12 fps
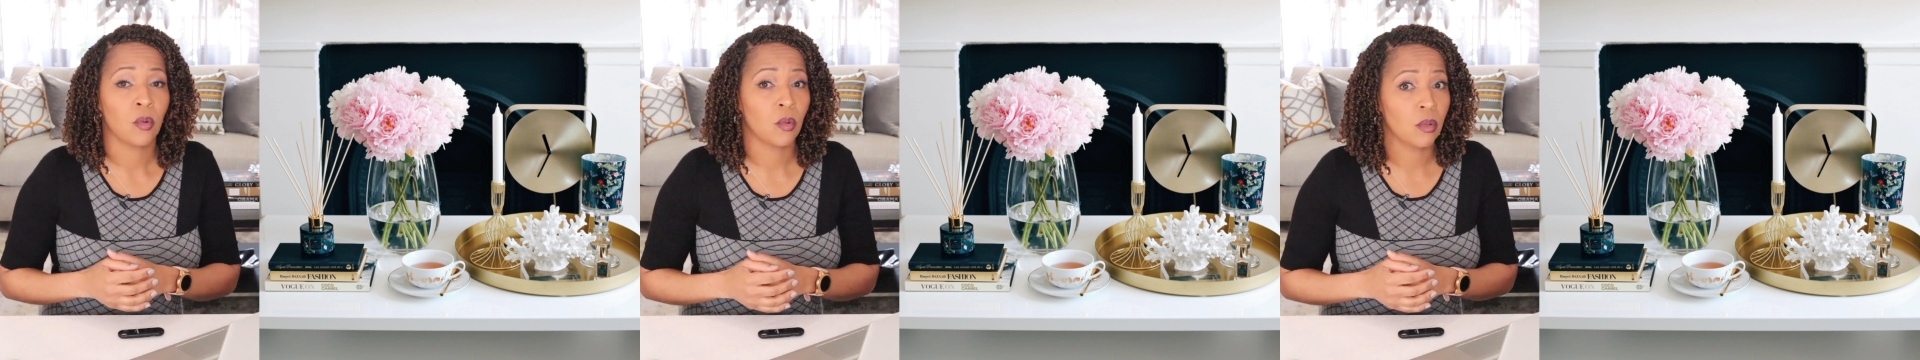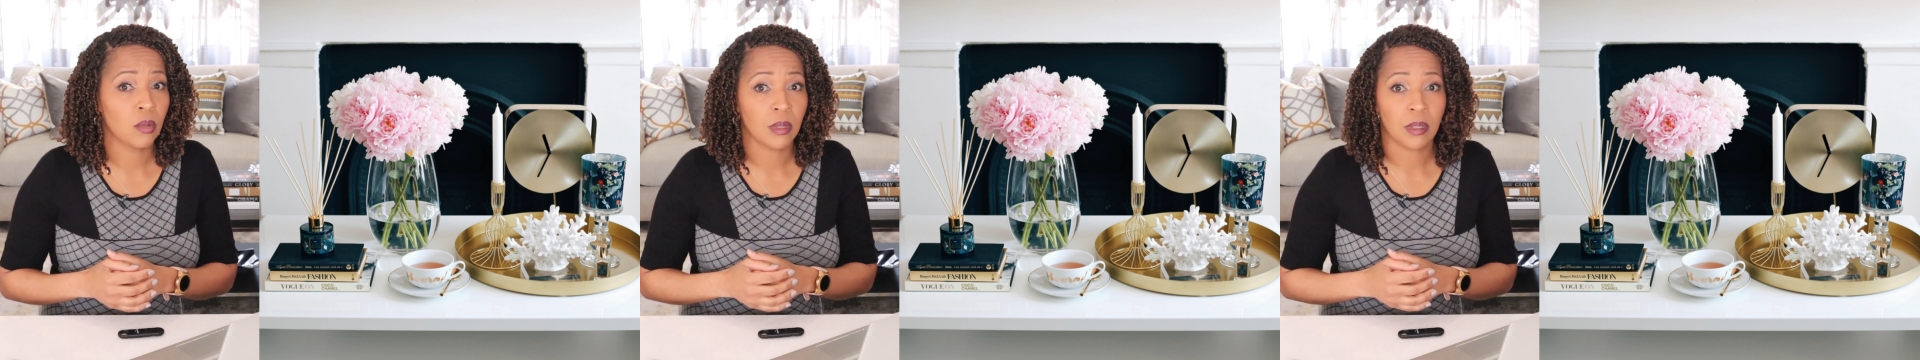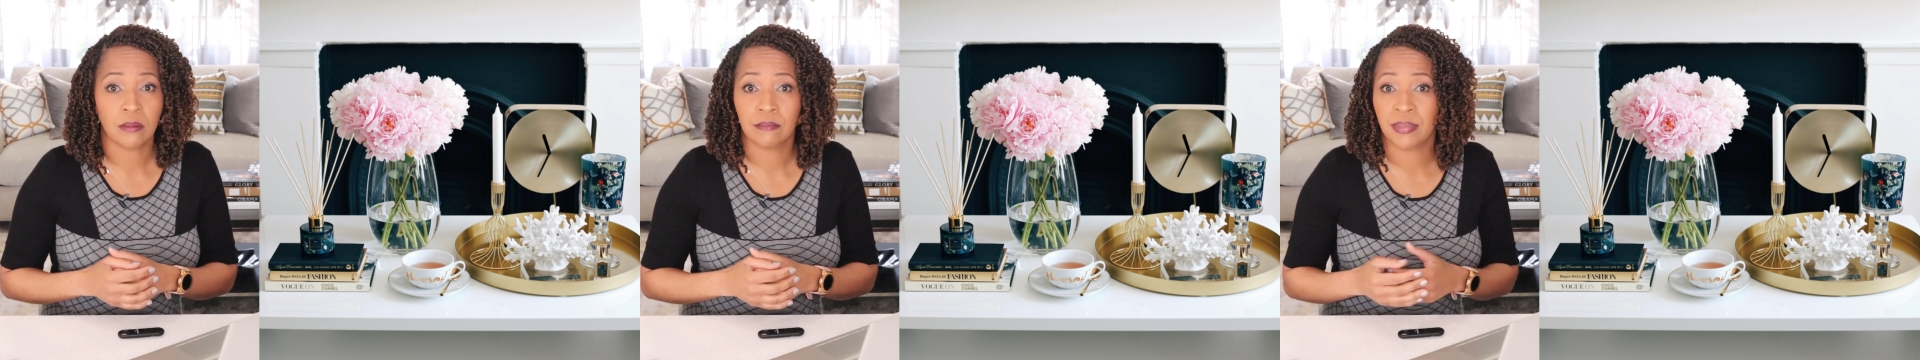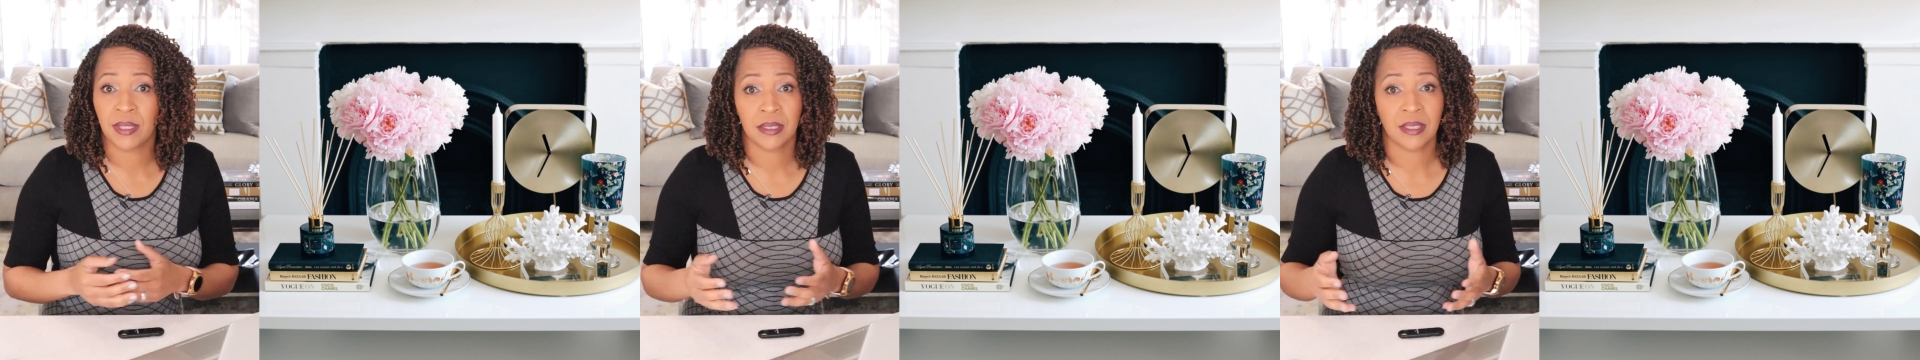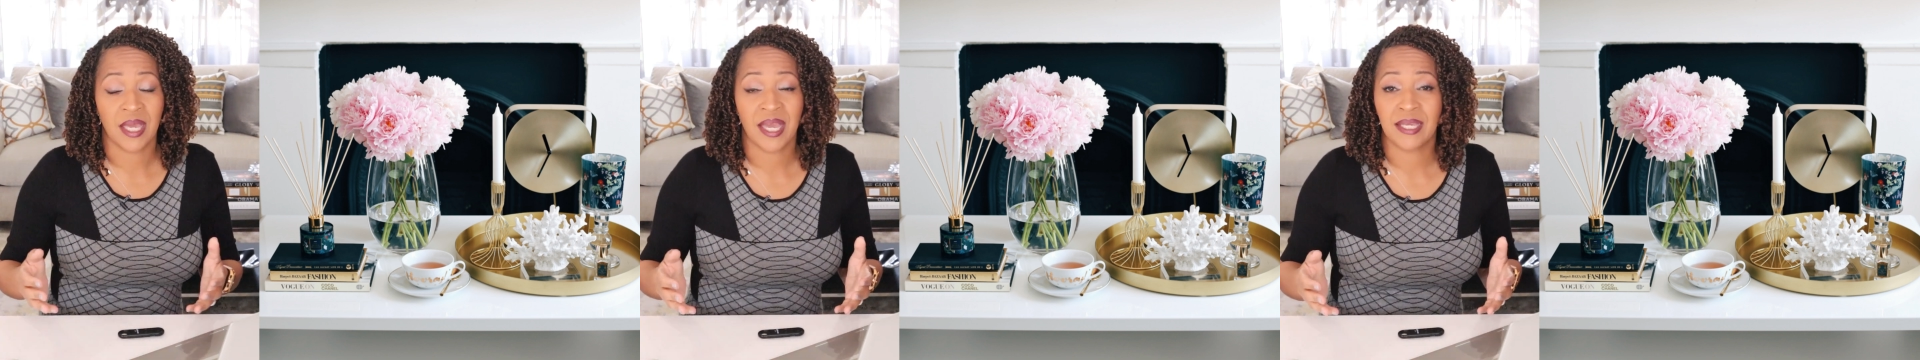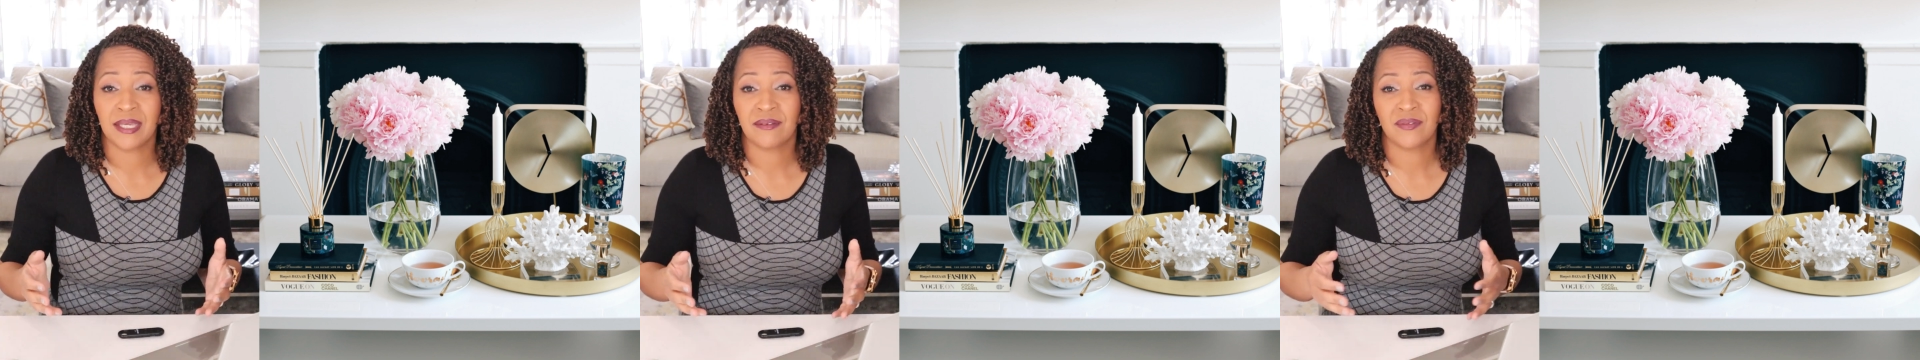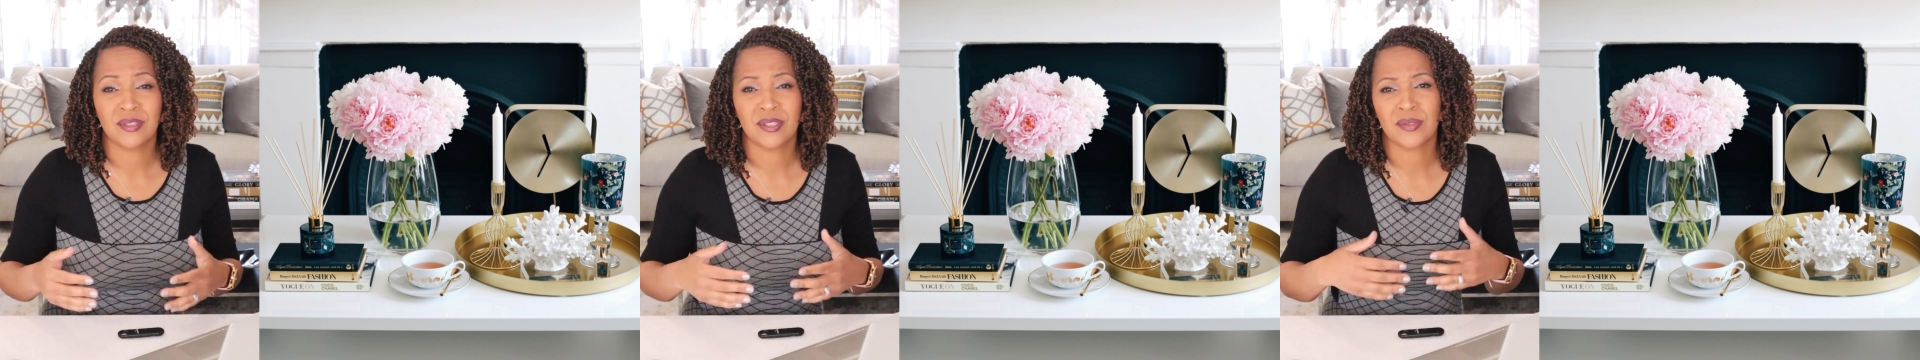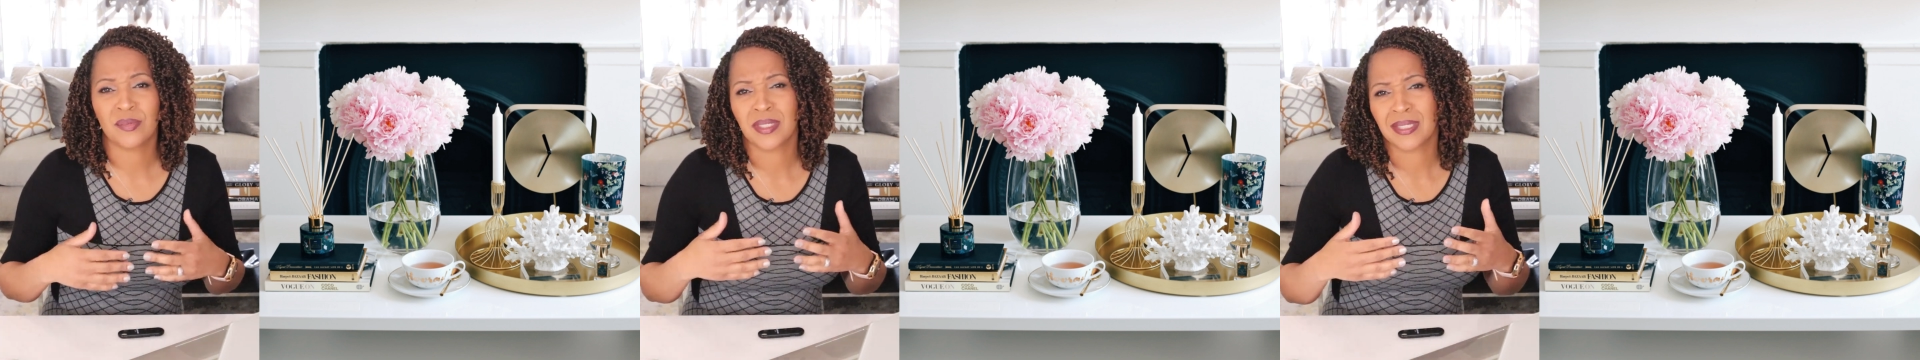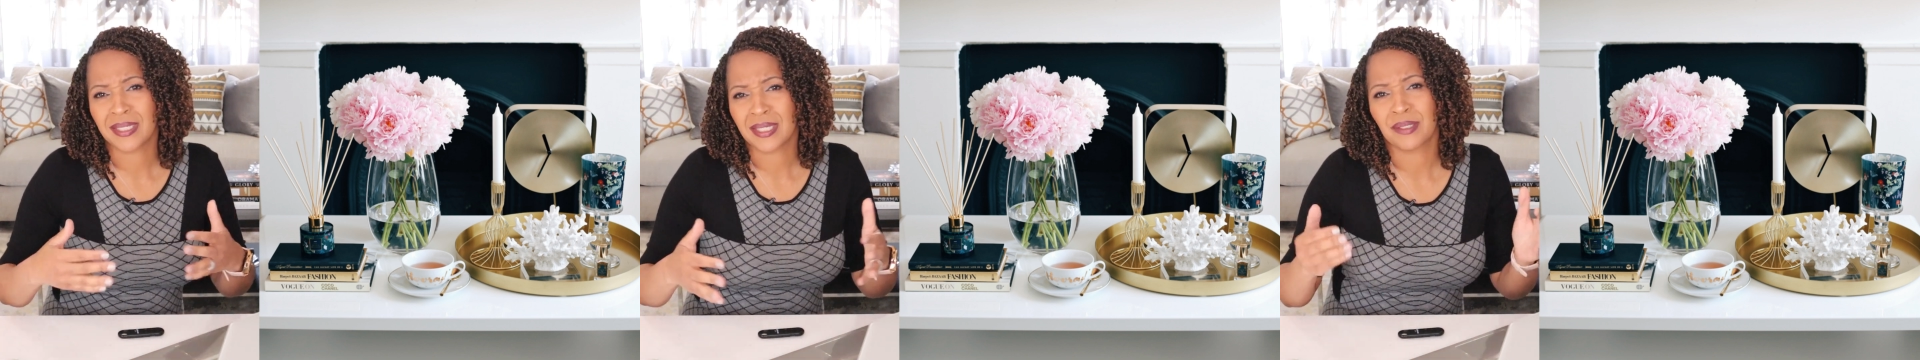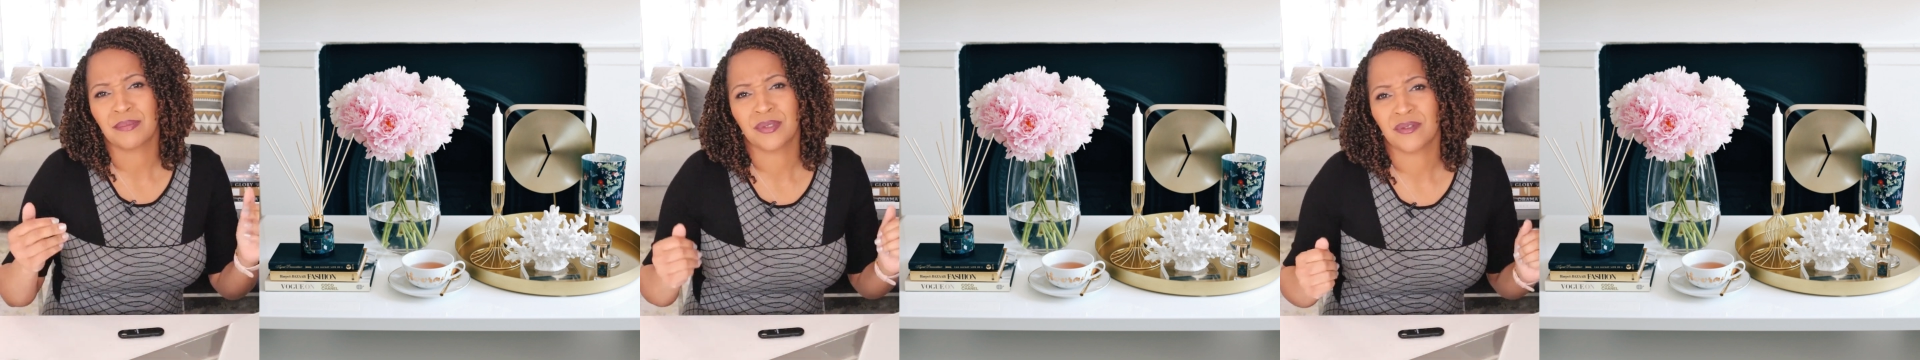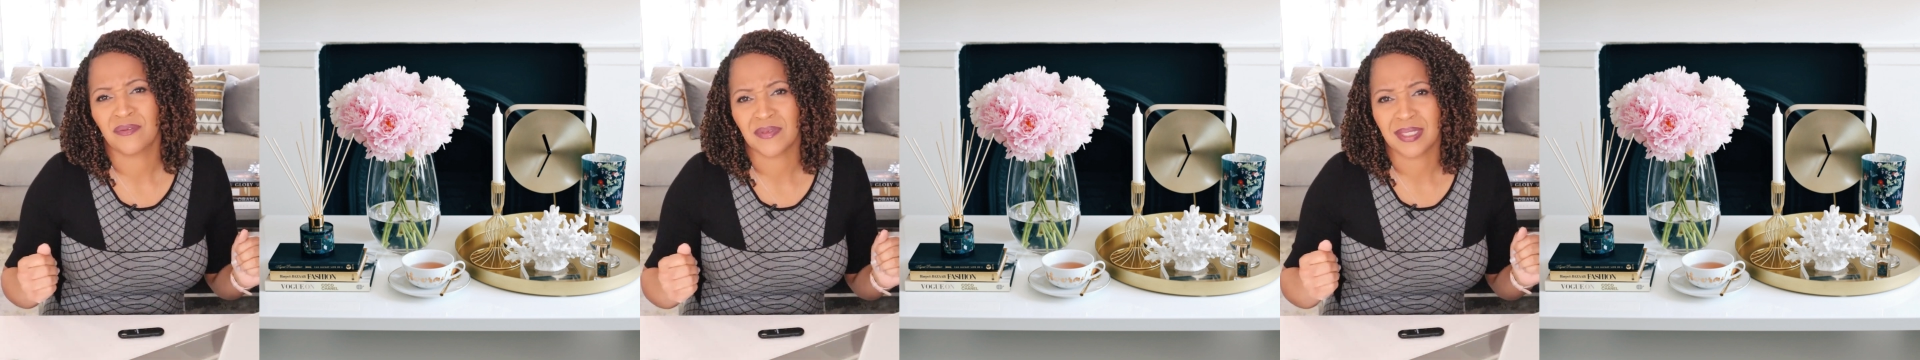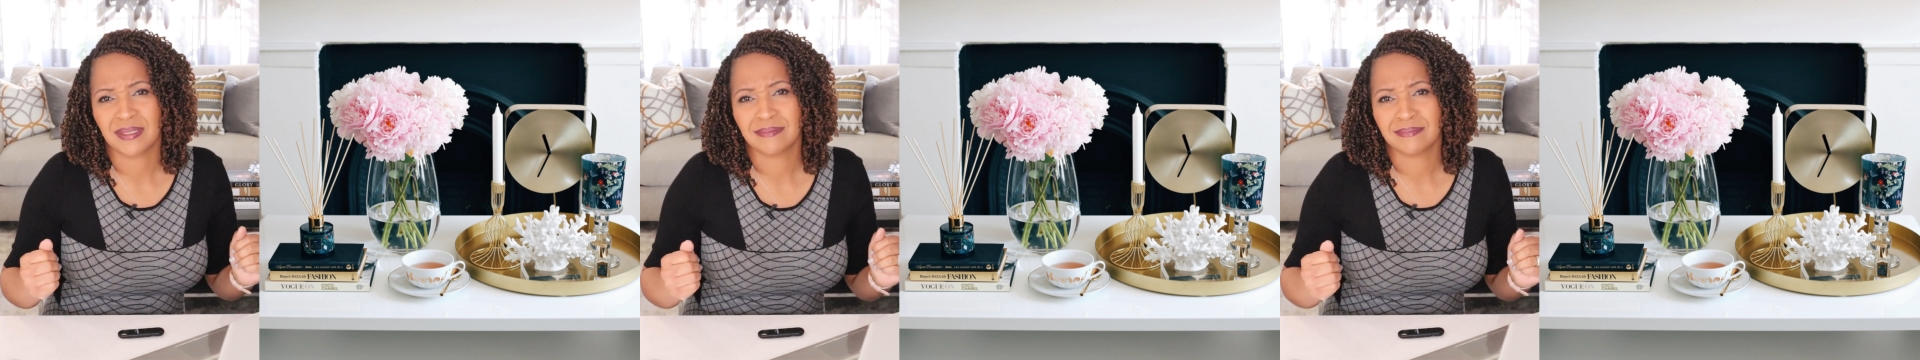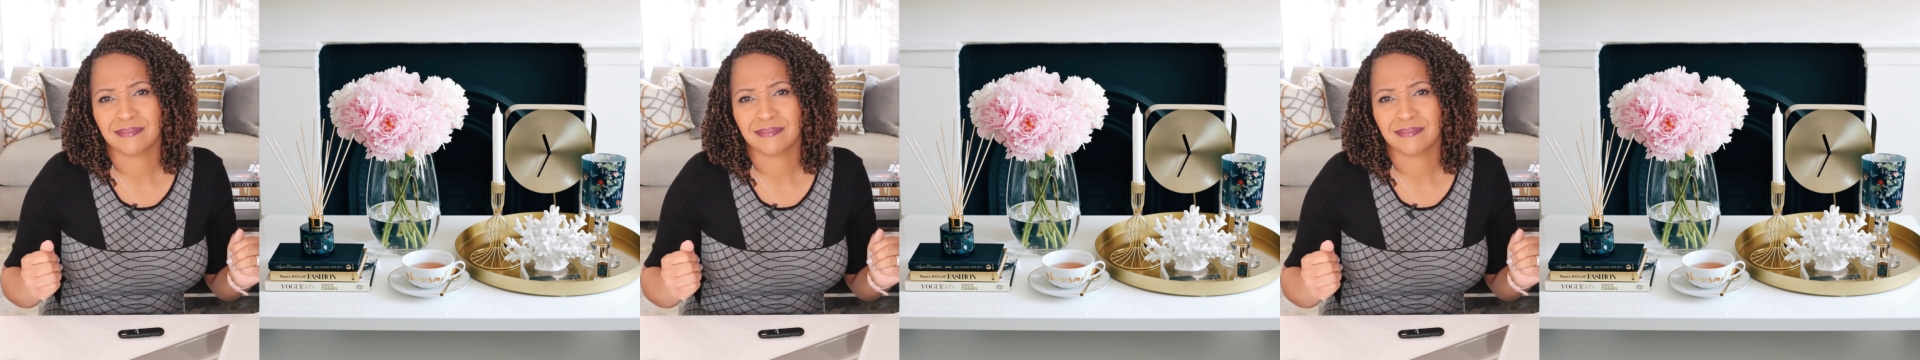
or better yet, if you just want to kick up your feet,